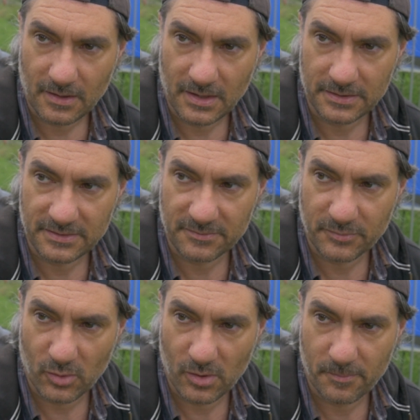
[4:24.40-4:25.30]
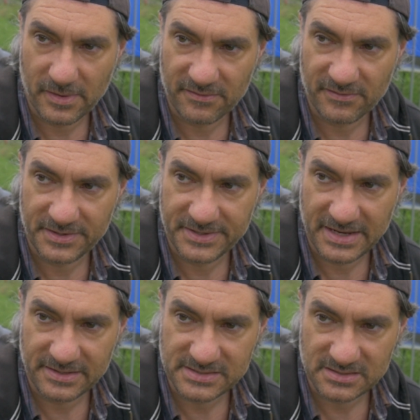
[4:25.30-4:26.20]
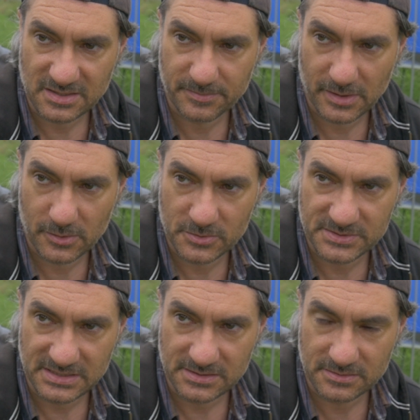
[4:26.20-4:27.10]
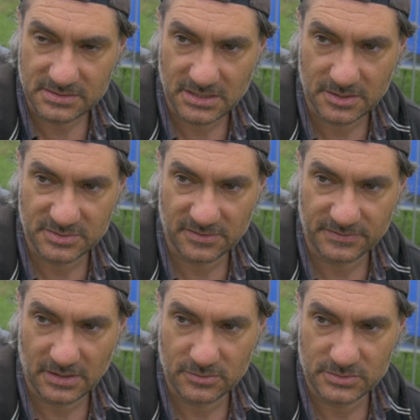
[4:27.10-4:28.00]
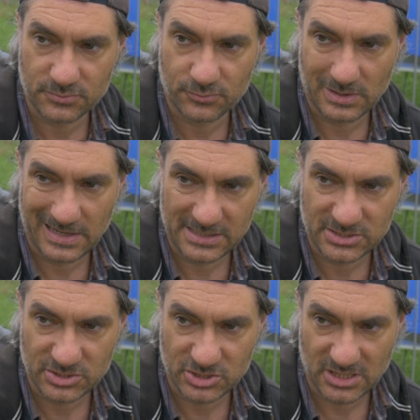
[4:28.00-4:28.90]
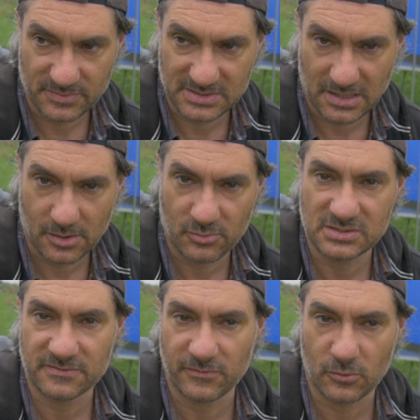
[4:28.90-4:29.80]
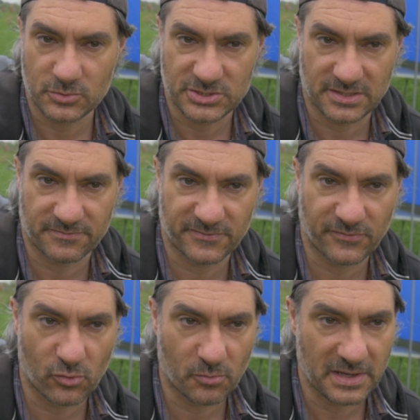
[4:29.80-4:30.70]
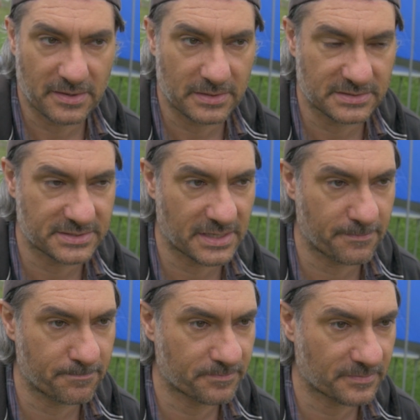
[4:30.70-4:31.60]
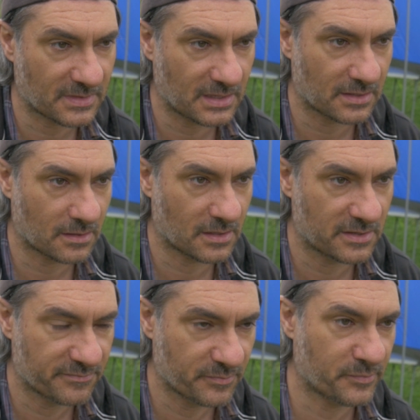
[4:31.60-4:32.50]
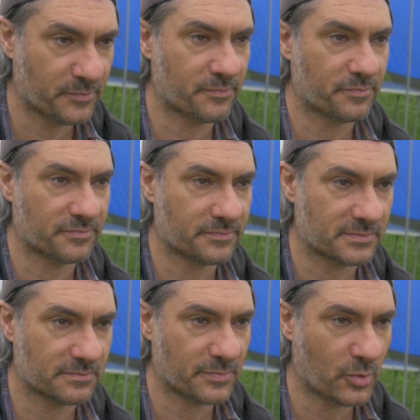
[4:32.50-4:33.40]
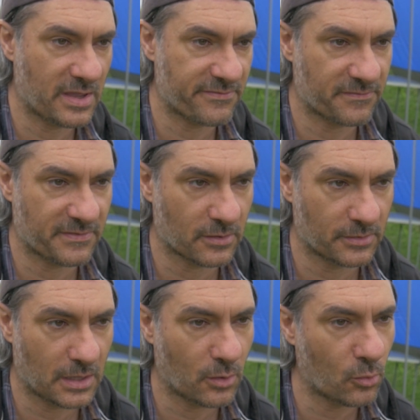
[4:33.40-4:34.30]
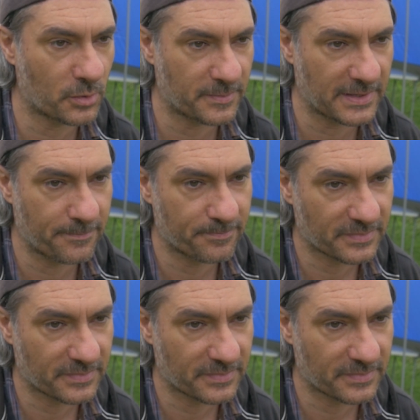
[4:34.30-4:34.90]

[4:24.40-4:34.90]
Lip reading: it did put a bit of a dent, I suppose, in terms of those relationships that I was forging and forming, and it kind of put everything on hold a bit.